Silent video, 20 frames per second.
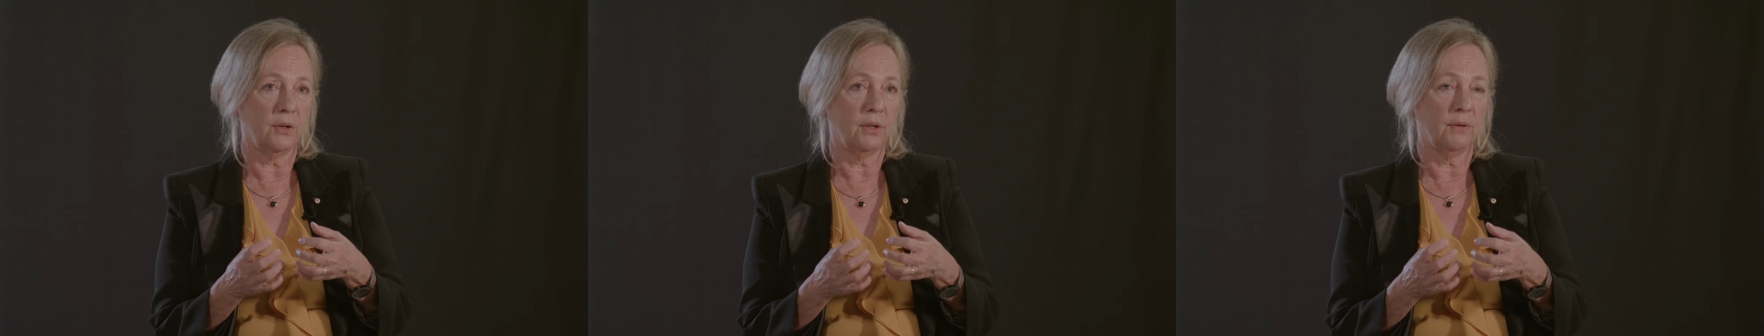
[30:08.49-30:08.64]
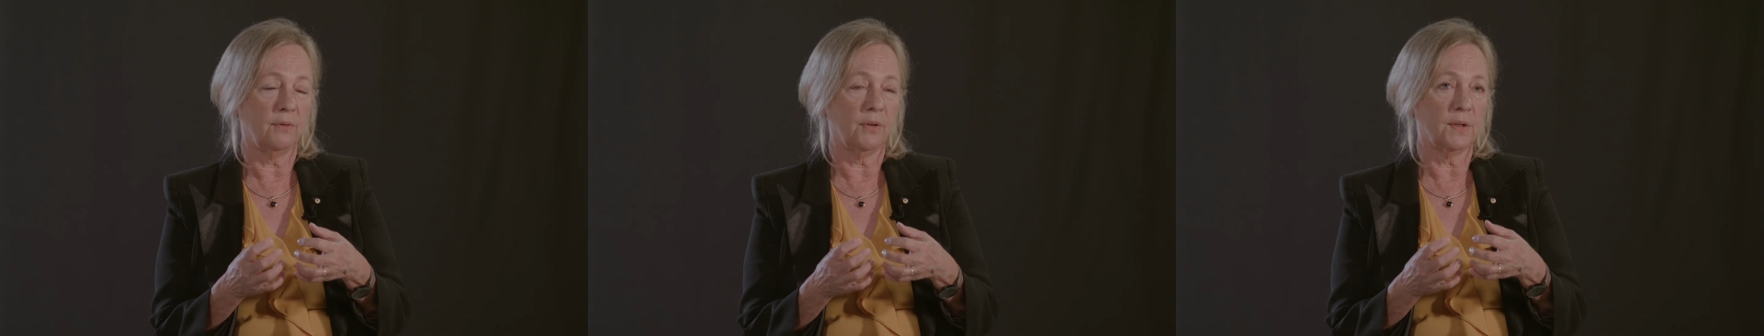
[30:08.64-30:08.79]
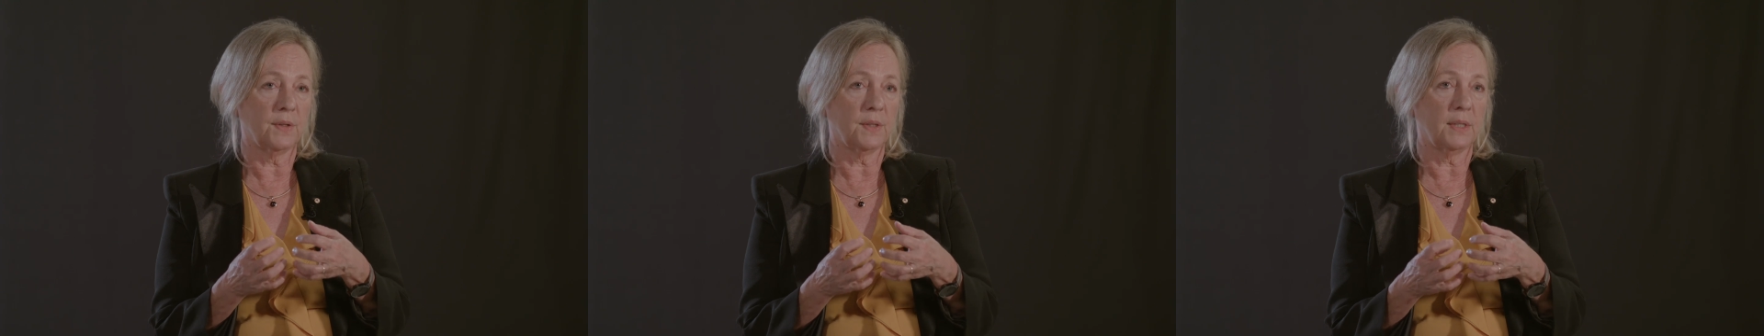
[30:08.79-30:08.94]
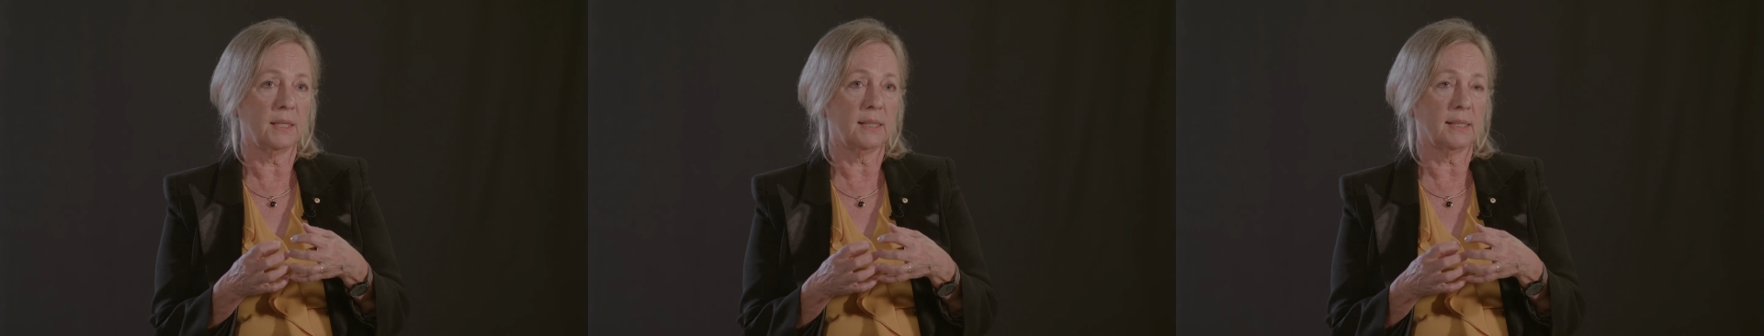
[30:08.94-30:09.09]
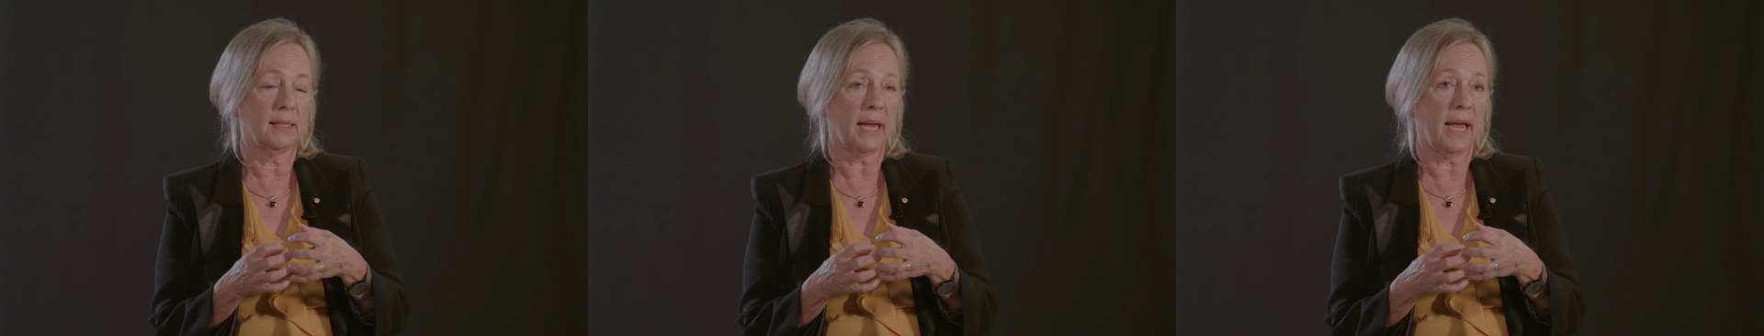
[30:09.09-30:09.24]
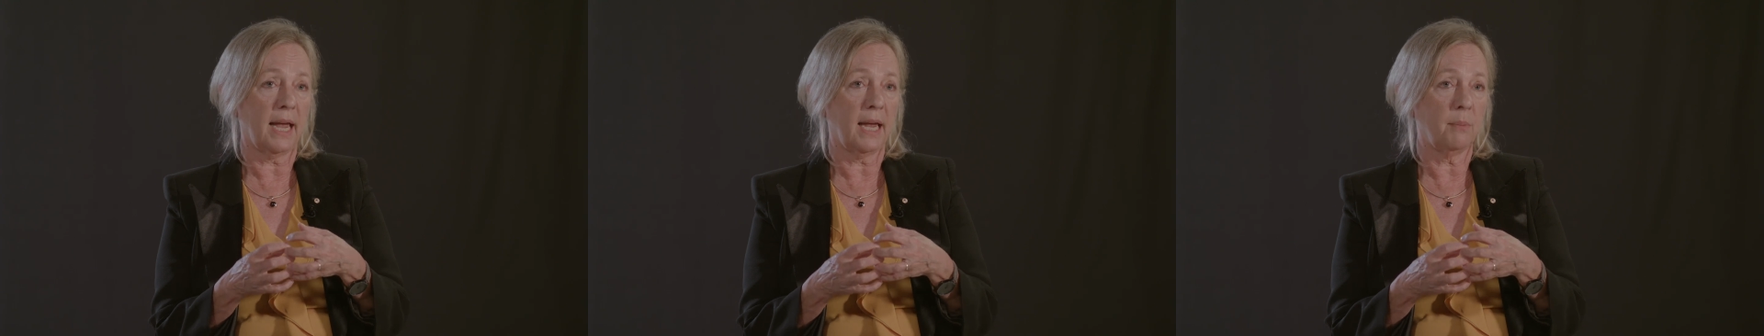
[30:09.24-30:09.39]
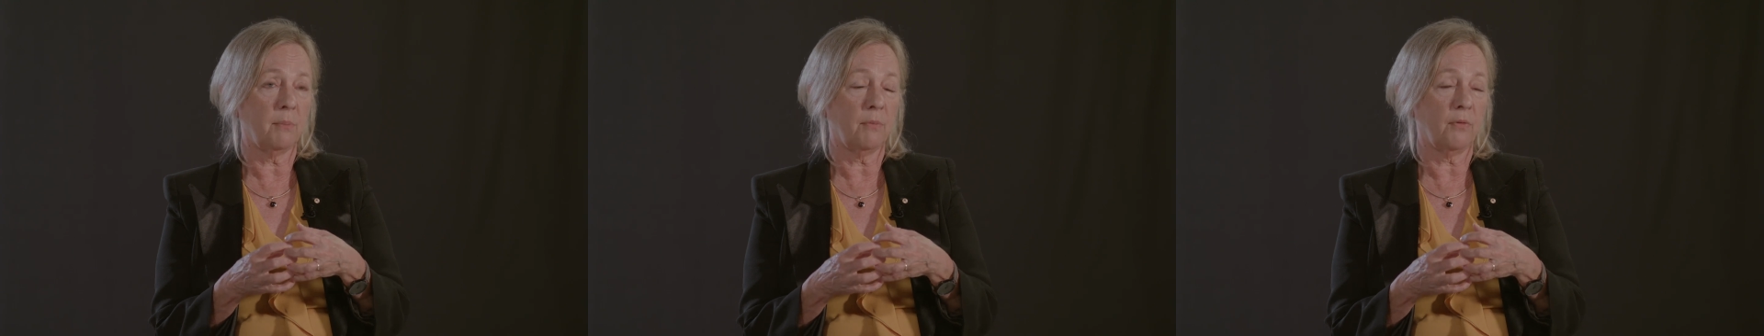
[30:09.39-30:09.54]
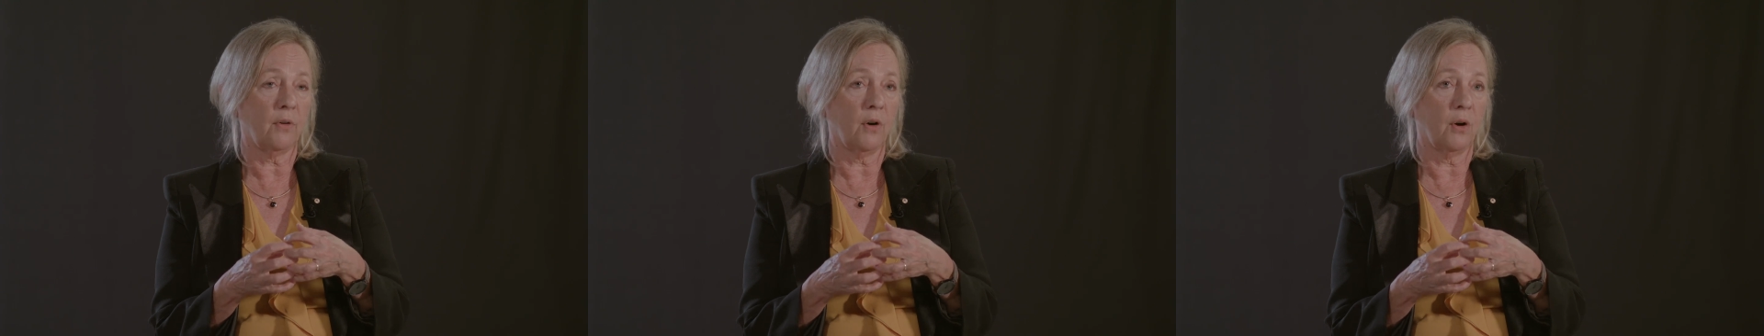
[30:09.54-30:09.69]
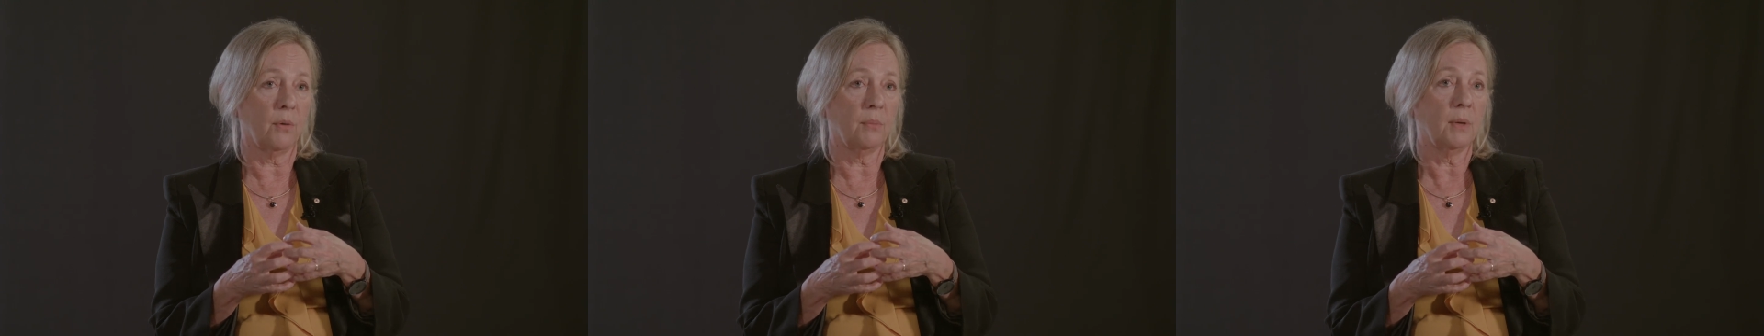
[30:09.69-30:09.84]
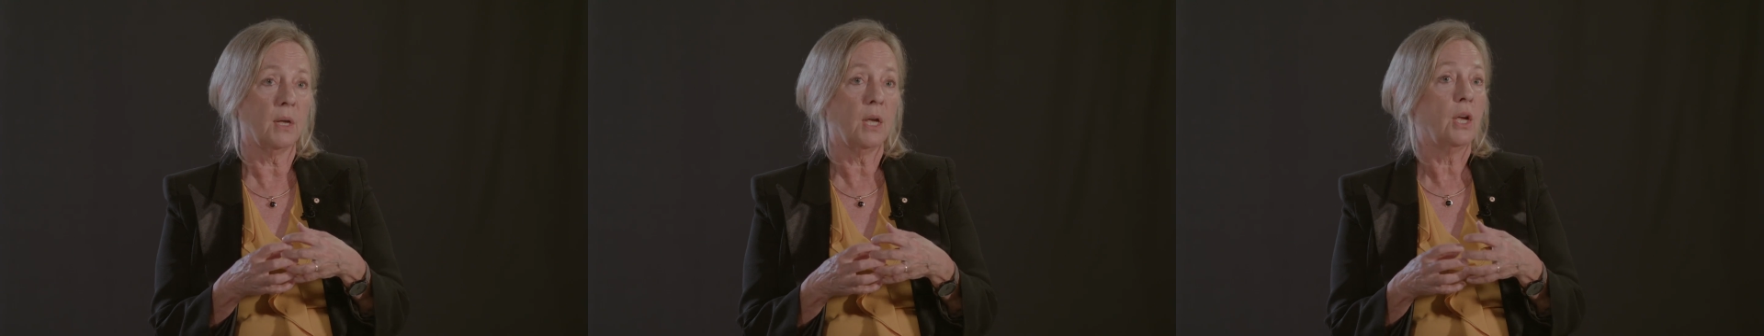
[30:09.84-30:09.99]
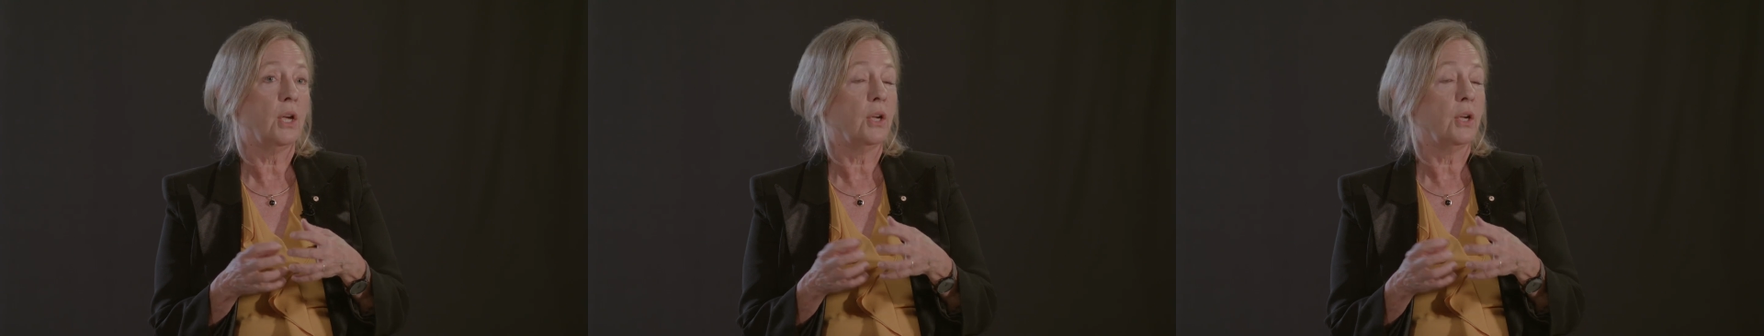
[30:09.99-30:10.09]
universities came from